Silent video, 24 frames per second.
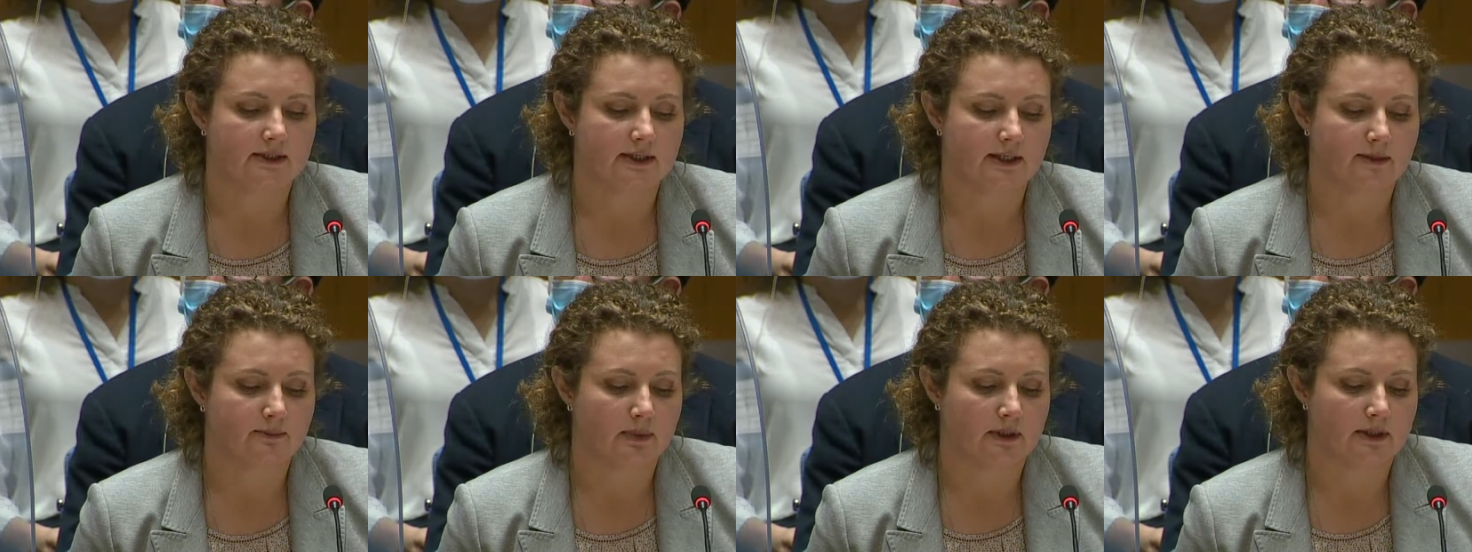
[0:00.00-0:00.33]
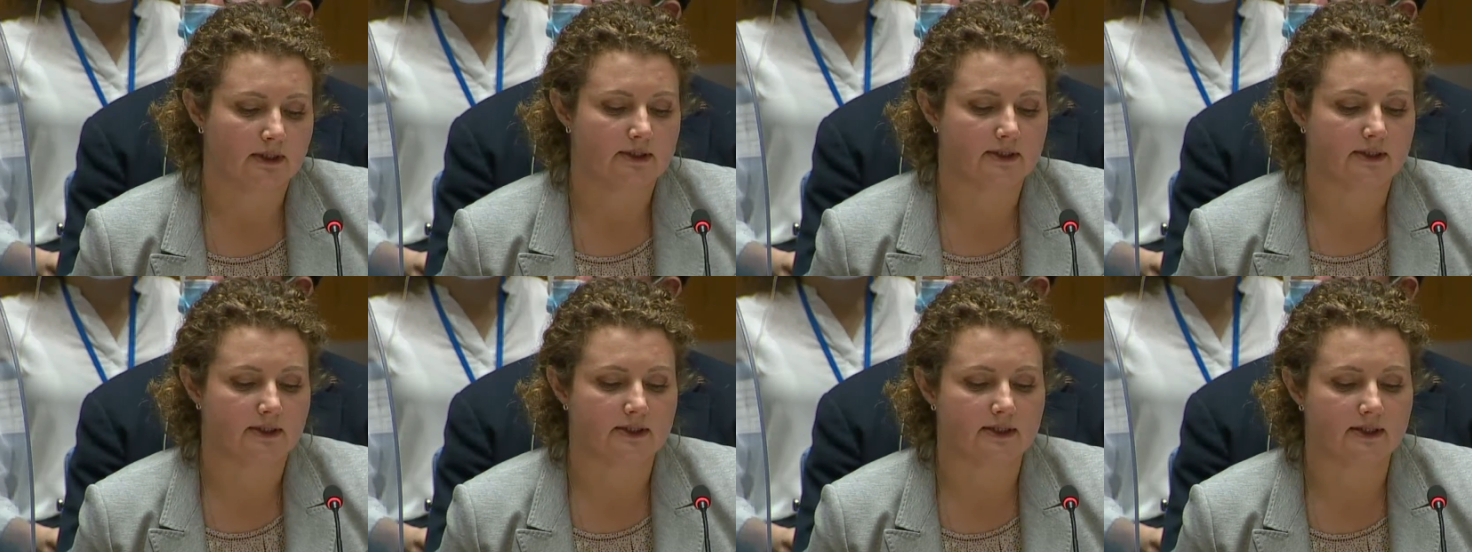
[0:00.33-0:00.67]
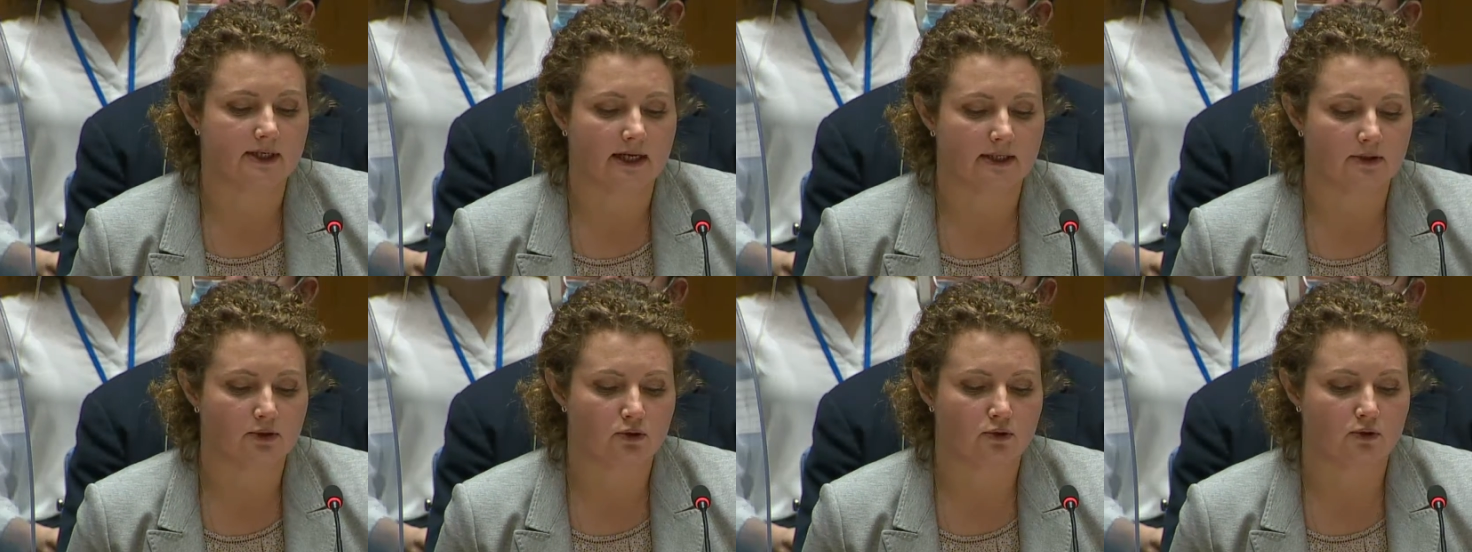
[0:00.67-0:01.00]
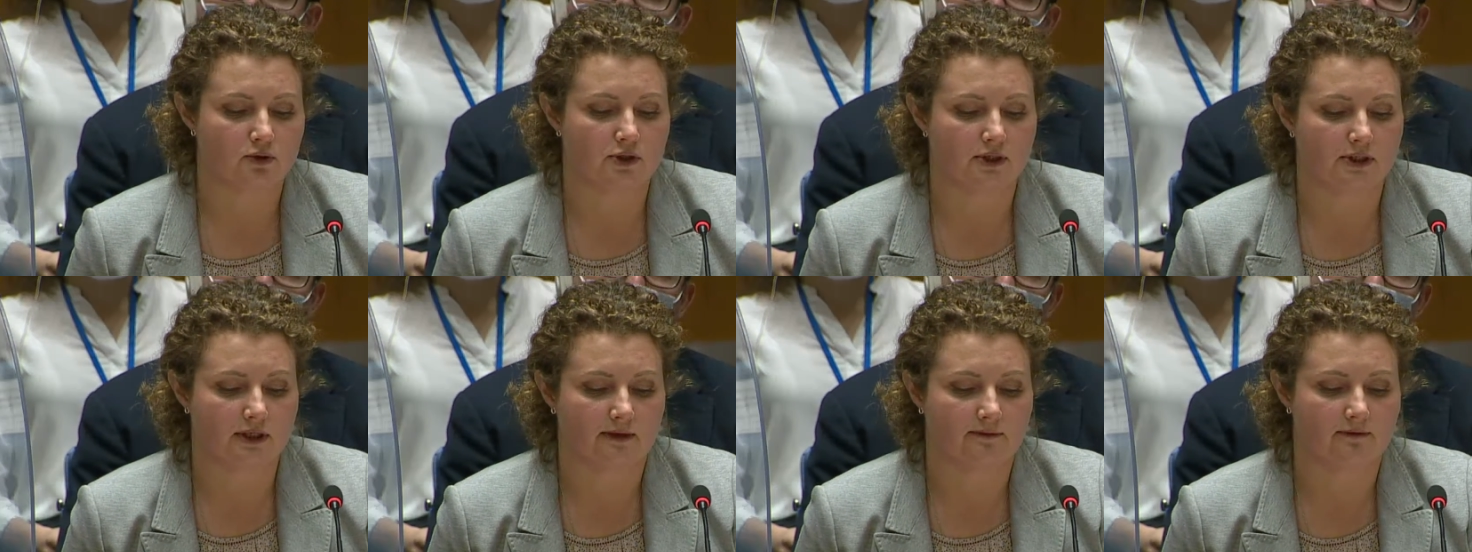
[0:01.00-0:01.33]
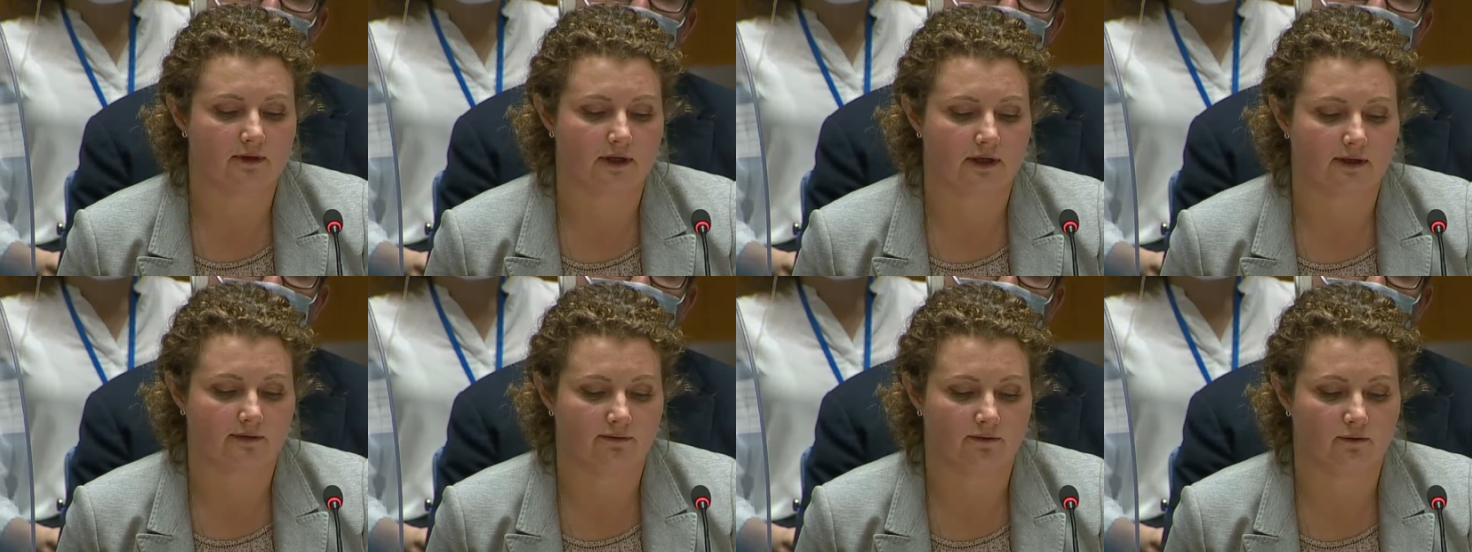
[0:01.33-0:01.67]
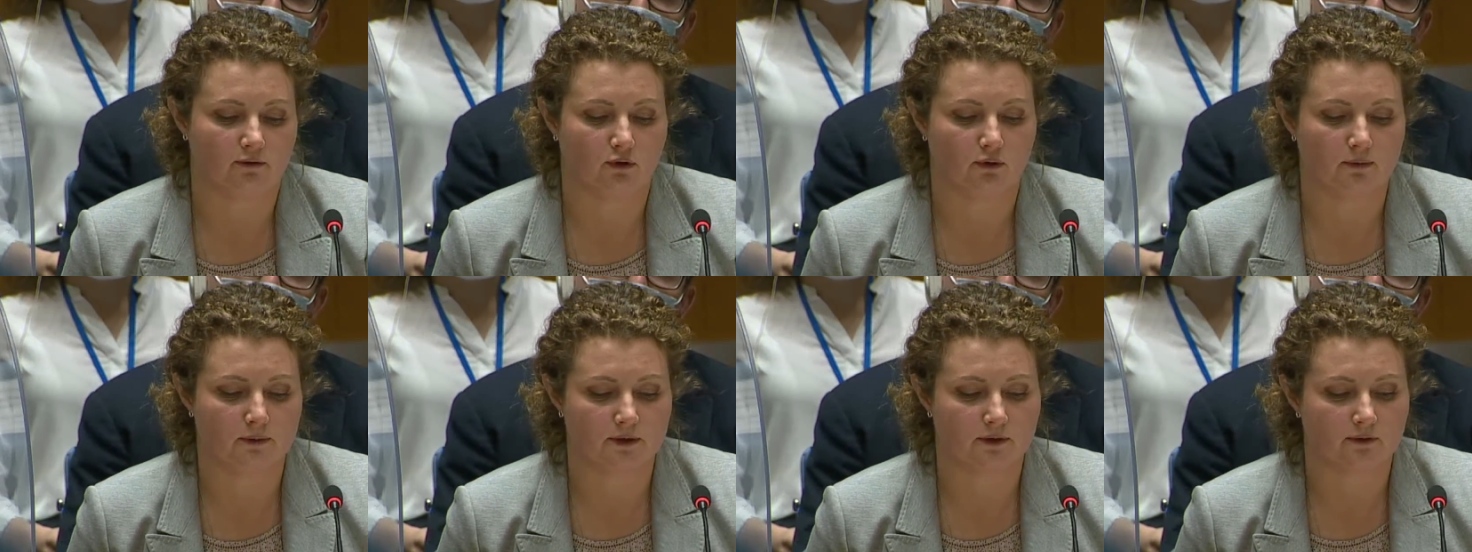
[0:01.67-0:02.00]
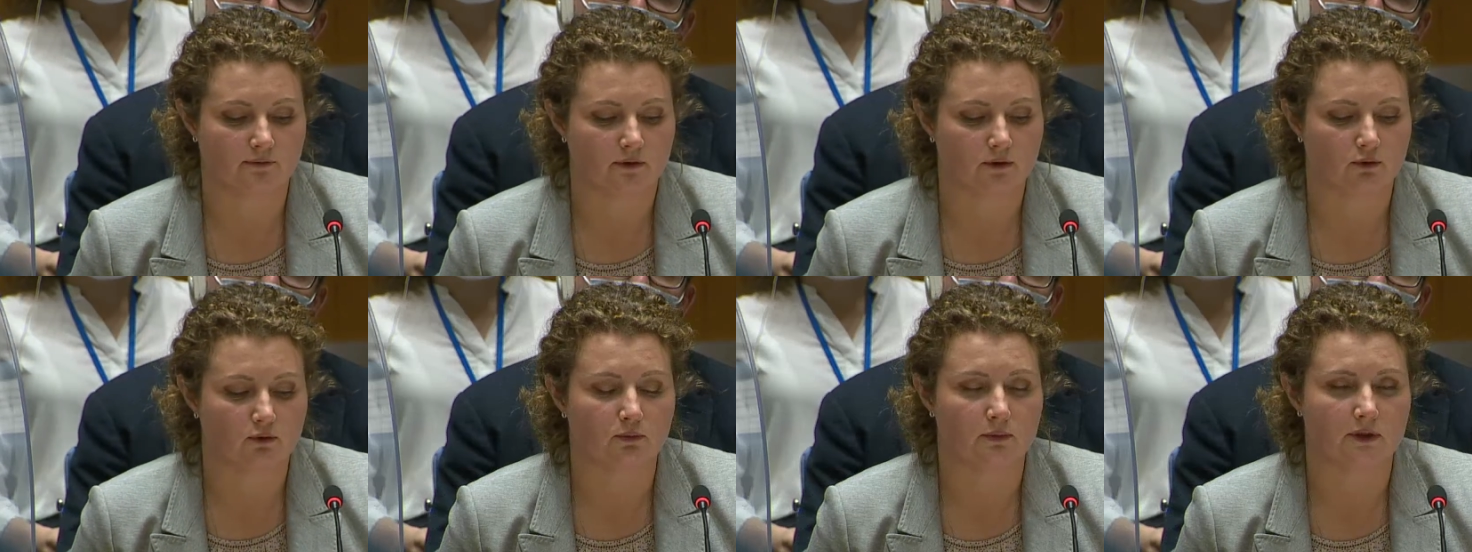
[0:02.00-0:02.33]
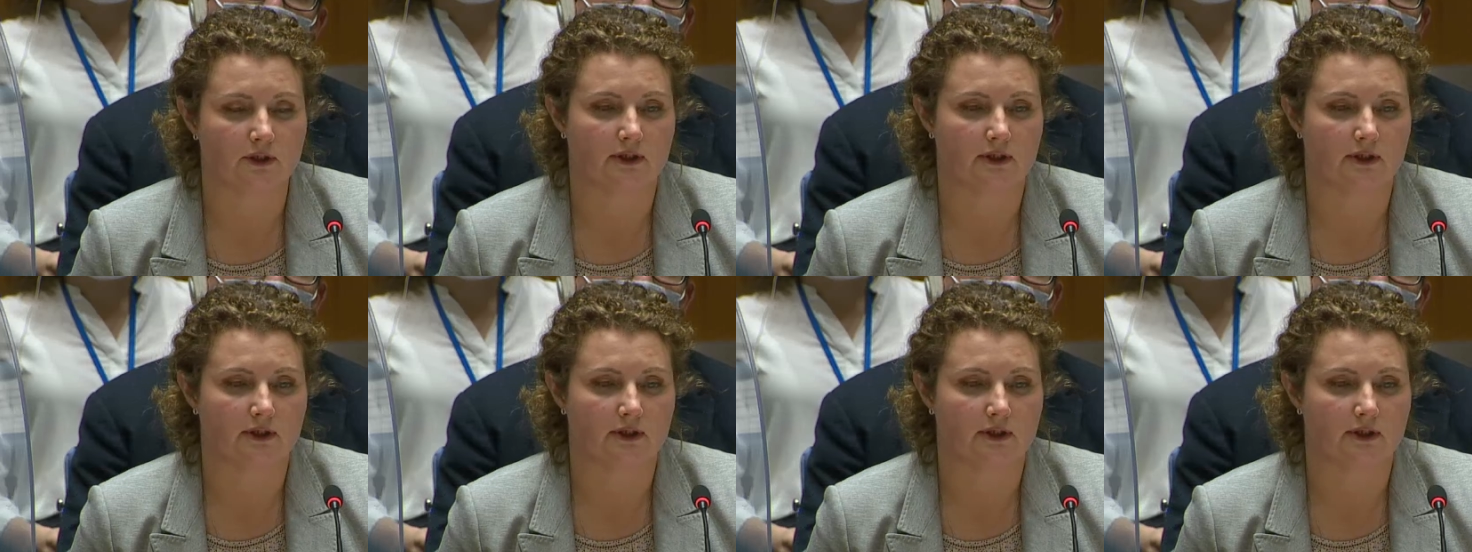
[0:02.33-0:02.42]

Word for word: to depoliticise the North